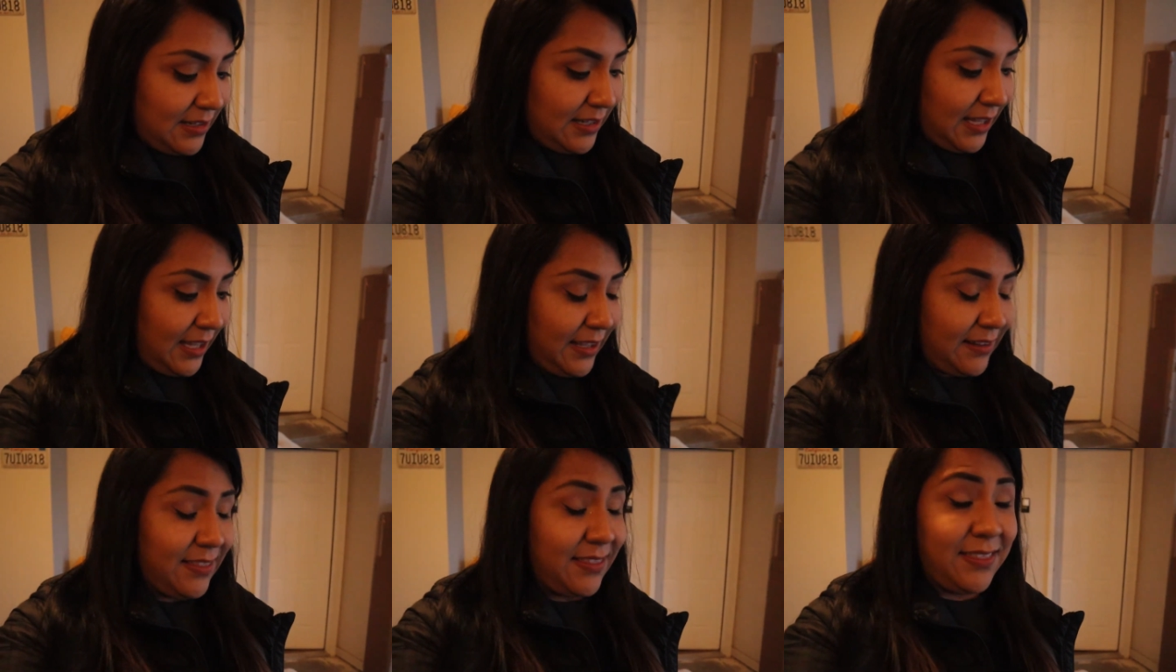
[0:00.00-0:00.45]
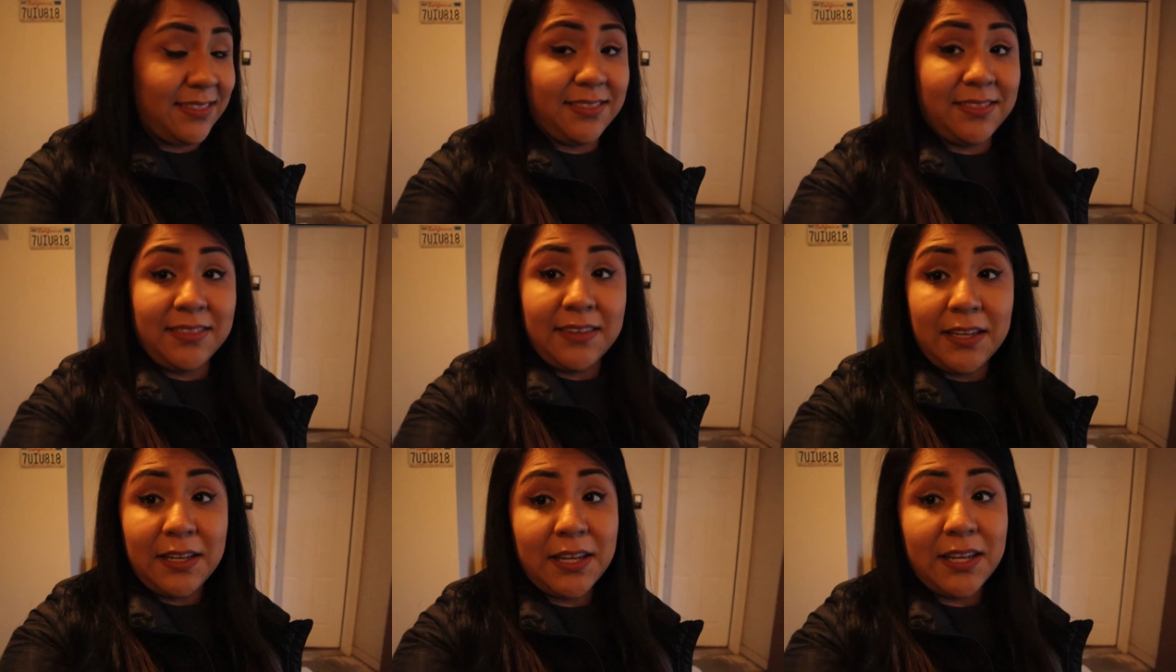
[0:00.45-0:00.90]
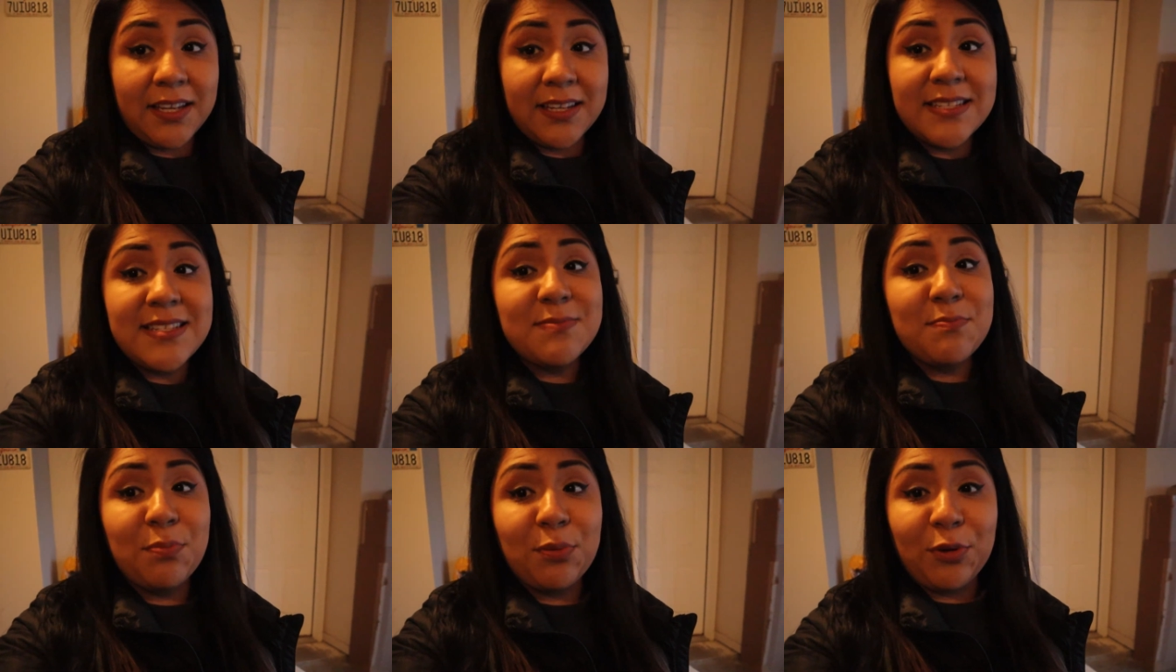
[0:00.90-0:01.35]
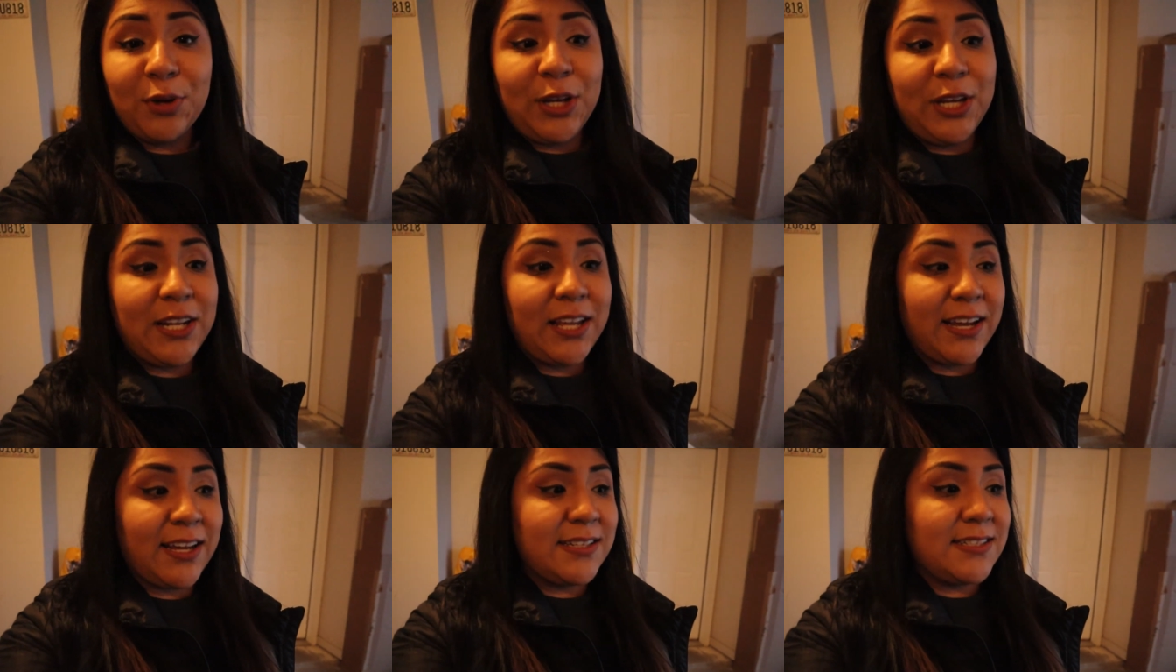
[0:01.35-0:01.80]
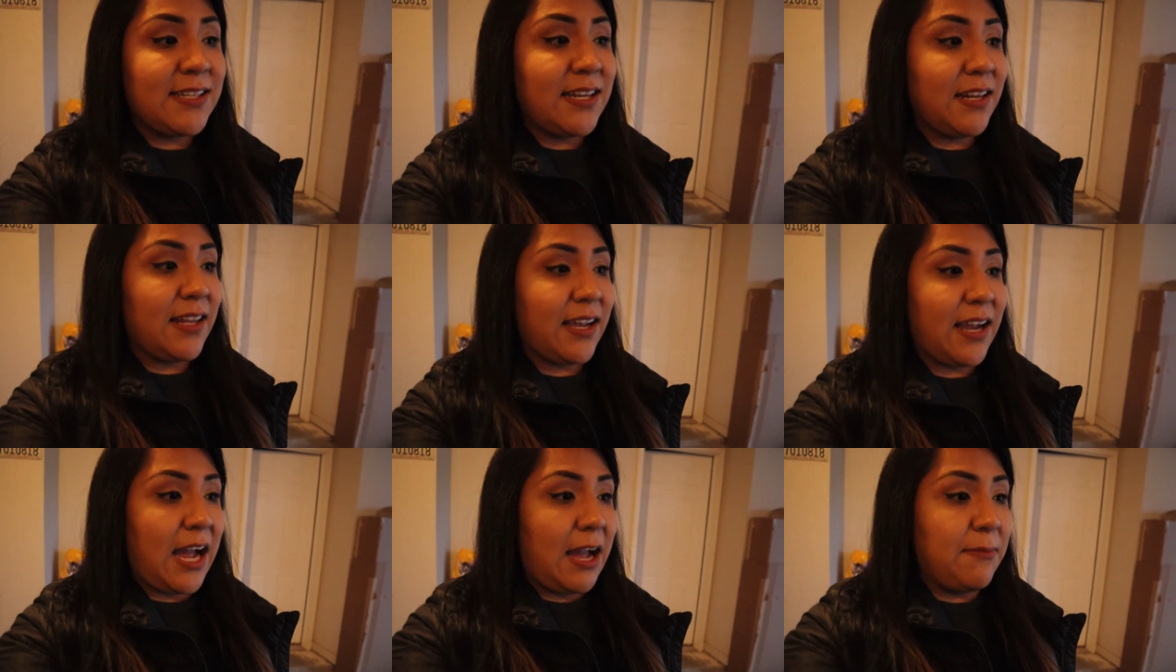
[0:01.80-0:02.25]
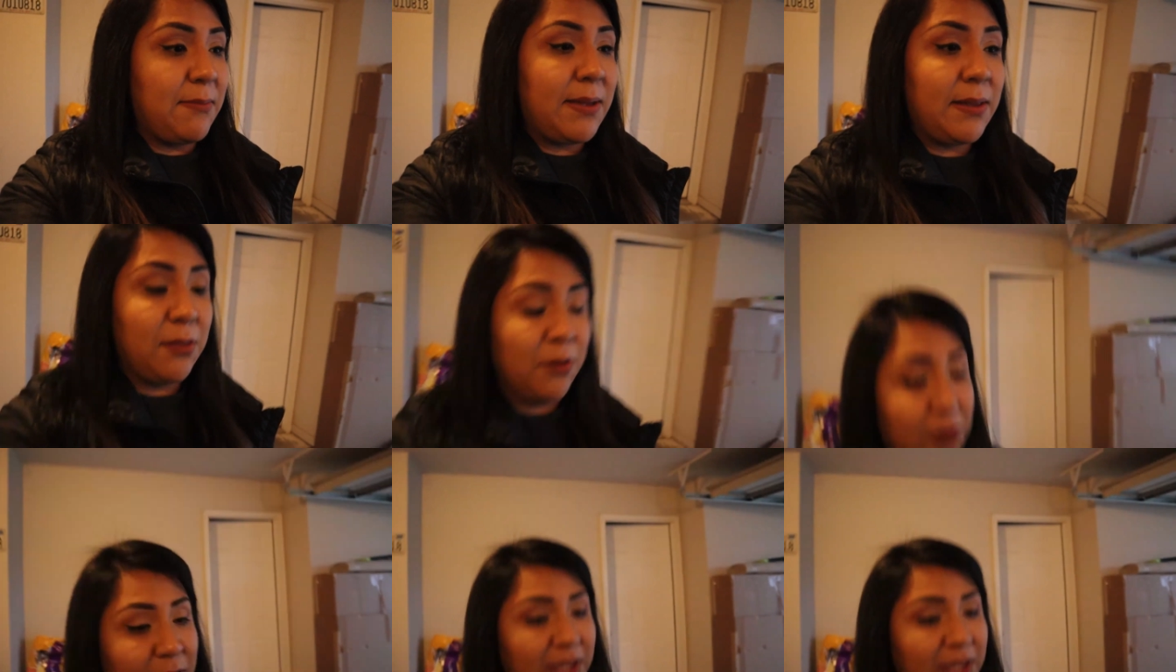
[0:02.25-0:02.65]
like his breed, like I said, like I've been